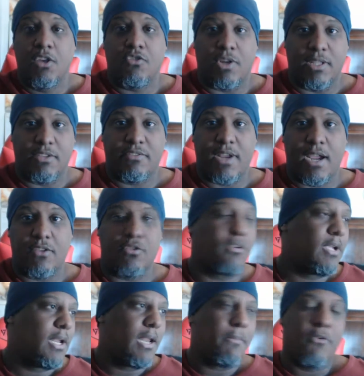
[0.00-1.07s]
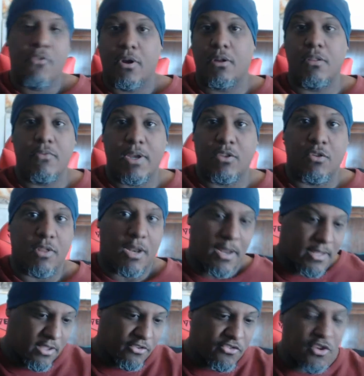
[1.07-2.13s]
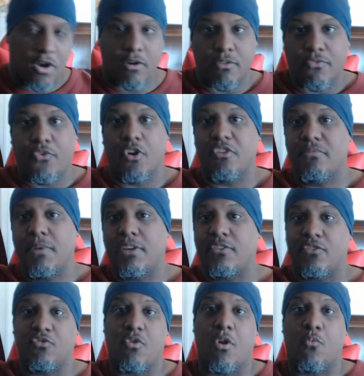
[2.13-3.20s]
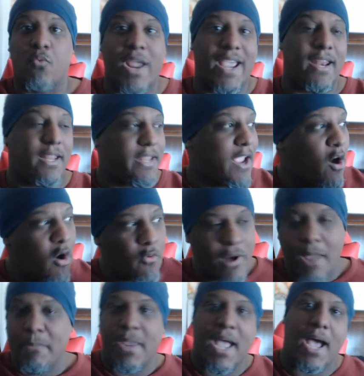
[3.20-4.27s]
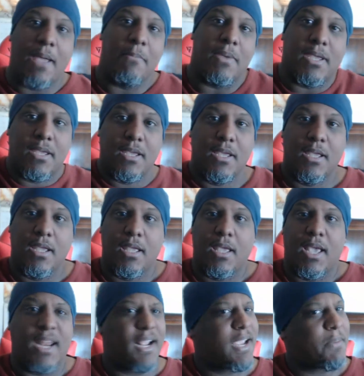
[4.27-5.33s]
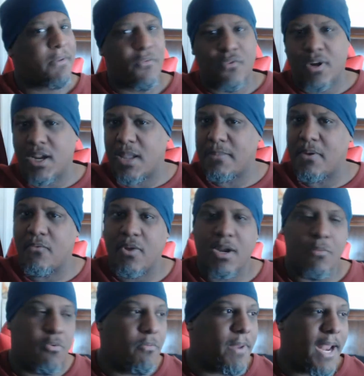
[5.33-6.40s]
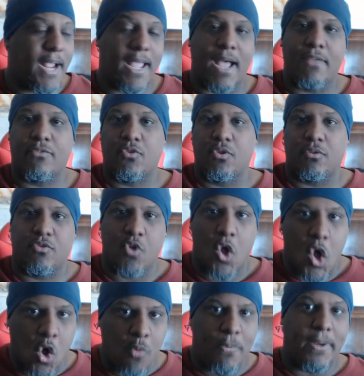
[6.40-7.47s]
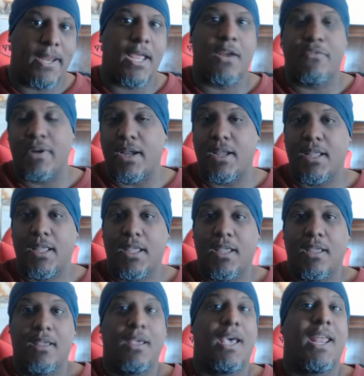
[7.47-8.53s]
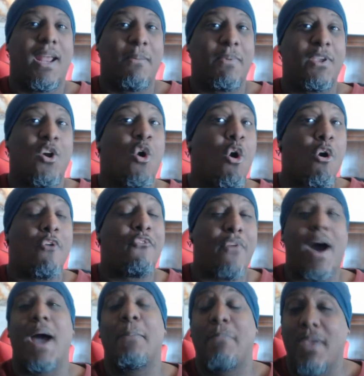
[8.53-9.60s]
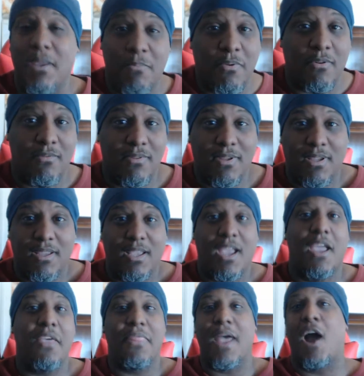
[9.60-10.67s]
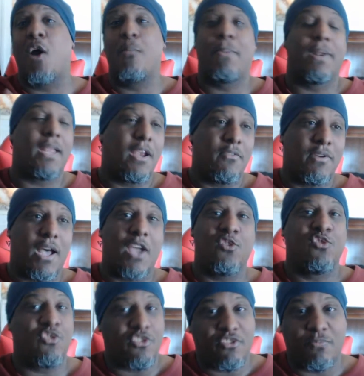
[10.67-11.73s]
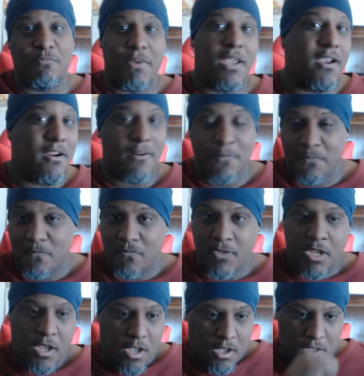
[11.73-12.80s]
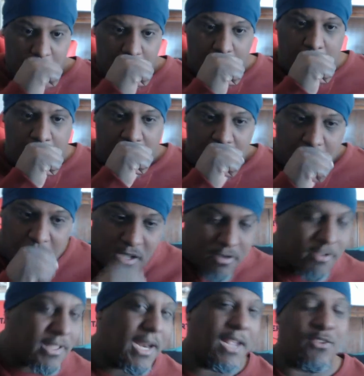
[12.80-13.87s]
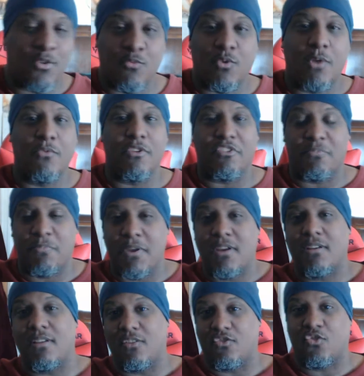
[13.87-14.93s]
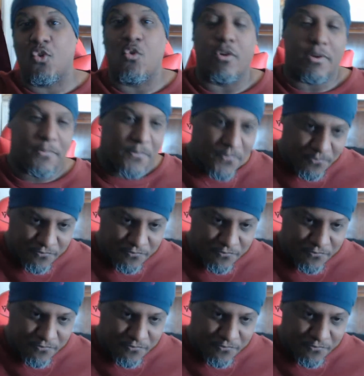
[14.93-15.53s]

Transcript: So I decided to let me run all the way to the start of the first mission. So I ran, and they all ran behind me, and I kept on running, boom, and I got to an open area, and I beat all 5 people in that open area. I used a spear because I like to run with a spear and sword,